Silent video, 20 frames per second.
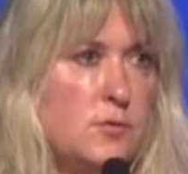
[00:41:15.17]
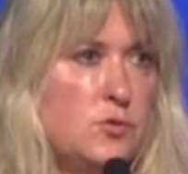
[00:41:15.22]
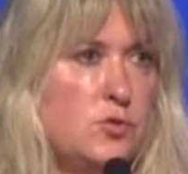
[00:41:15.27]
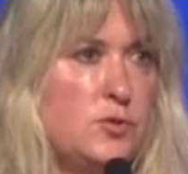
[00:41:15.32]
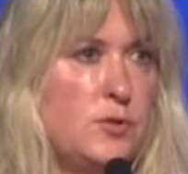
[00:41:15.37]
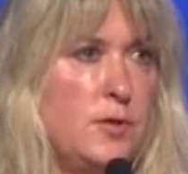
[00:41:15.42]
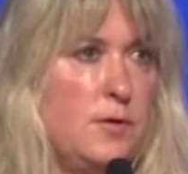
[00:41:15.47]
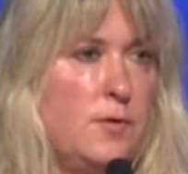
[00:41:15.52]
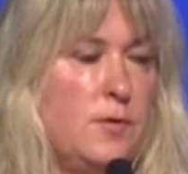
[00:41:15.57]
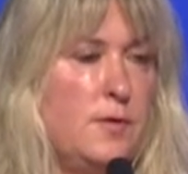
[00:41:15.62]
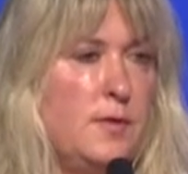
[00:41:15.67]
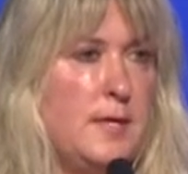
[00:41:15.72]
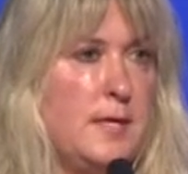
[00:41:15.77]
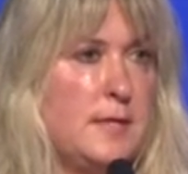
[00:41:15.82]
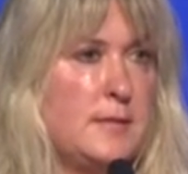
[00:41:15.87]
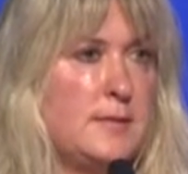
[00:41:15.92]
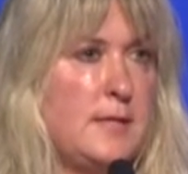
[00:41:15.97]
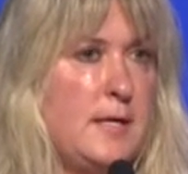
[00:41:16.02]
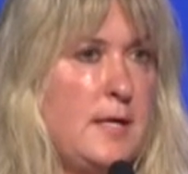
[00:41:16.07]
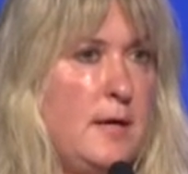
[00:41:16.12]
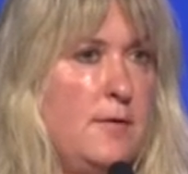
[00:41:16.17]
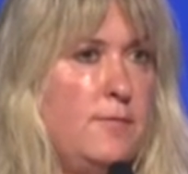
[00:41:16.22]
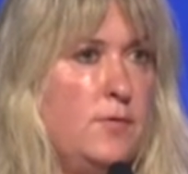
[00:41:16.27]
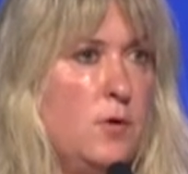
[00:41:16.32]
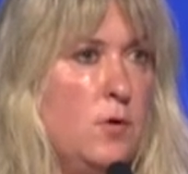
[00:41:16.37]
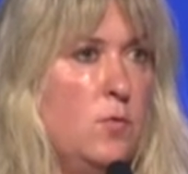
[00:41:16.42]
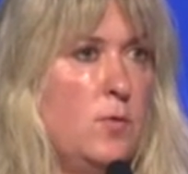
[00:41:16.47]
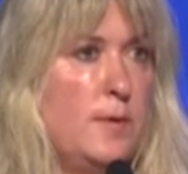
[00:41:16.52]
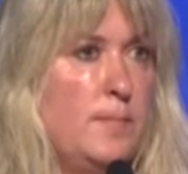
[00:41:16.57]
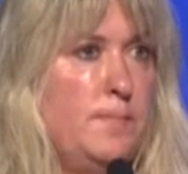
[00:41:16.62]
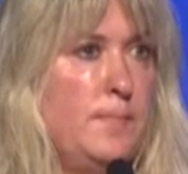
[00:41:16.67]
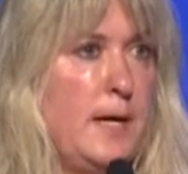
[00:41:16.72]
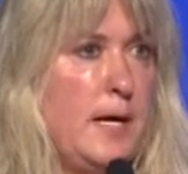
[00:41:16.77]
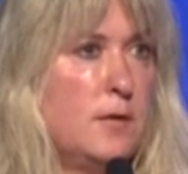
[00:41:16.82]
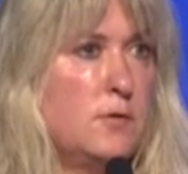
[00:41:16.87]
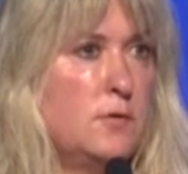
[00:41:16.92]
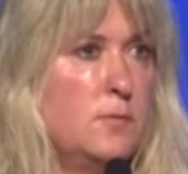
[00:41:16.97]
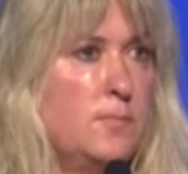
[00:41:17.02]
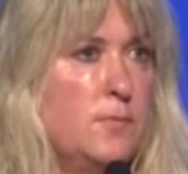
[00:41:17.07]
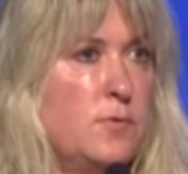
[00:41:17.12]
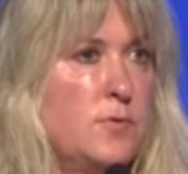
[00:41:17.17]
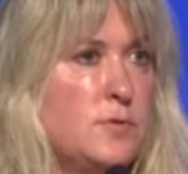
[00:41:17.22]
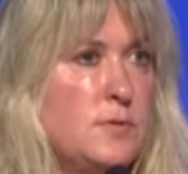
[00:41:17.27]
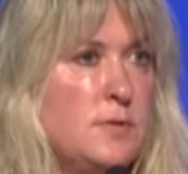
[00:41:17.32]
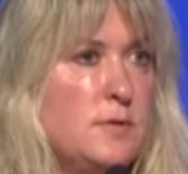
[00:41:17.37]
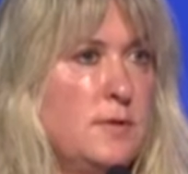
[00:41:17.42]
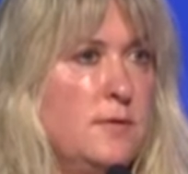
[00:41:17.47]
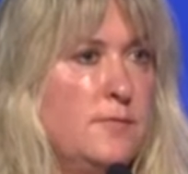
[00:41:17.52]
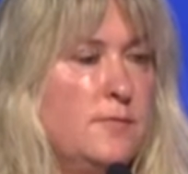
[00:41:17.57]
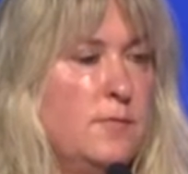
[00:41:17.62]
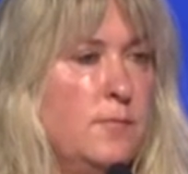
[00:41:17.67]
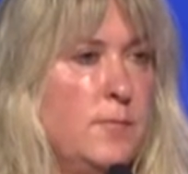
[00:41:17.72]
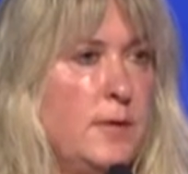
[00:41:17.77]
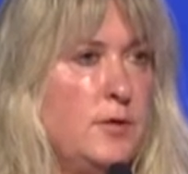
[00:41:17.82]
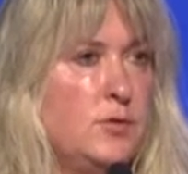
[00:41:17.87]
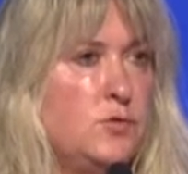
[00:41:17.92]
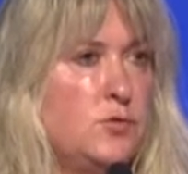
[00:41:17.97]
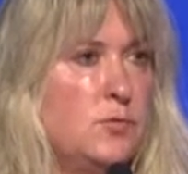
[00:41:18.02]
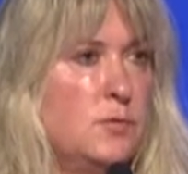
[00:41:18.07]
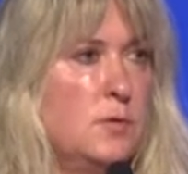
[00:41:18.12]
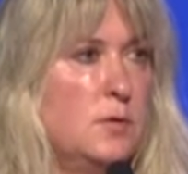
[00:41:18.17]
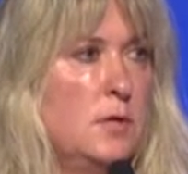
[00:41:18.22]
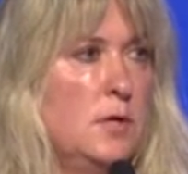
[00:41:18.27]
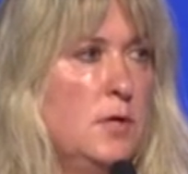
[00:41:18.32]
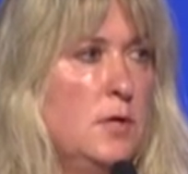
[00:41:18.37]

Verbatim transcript: share things that have no impact to personal information.